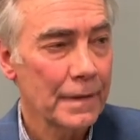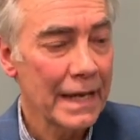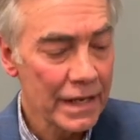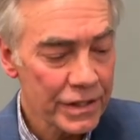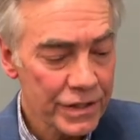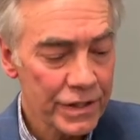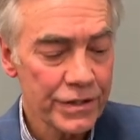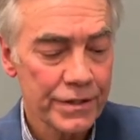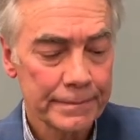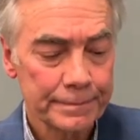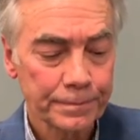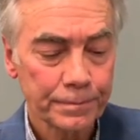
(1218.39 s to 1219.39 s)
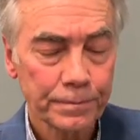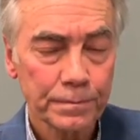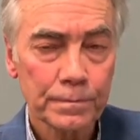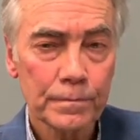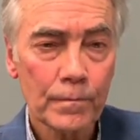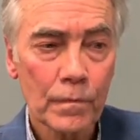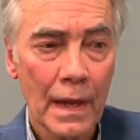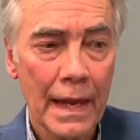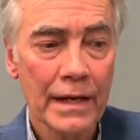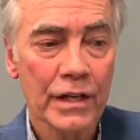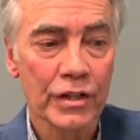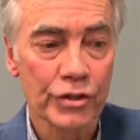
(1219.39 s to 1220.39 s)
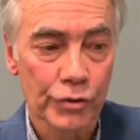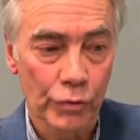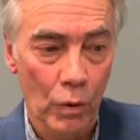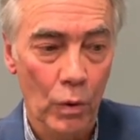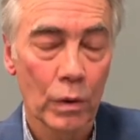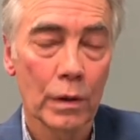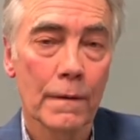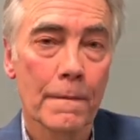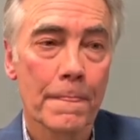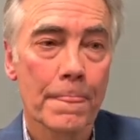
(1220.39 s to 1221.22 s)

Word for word: innocence and control,